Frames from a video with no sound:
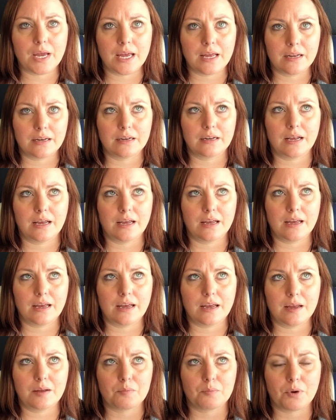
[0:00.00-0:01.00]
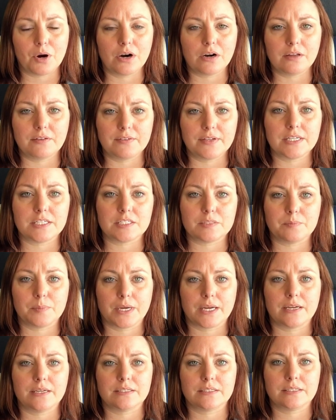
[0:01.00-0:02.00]
And part of it is
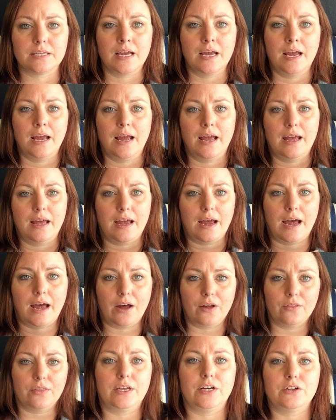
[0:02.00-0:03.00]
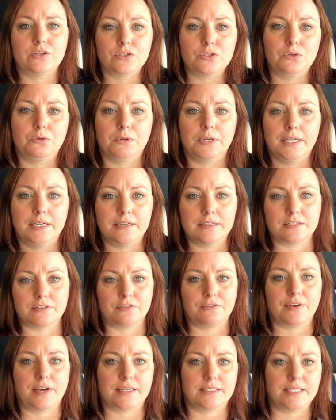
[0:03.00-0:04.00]
because how their story is
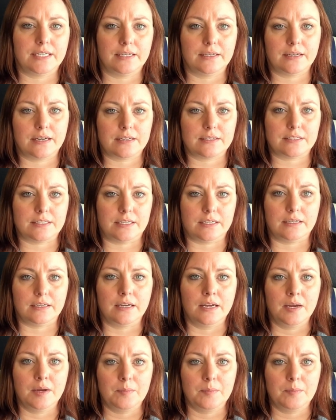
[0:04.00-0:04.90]
affecting Cussy,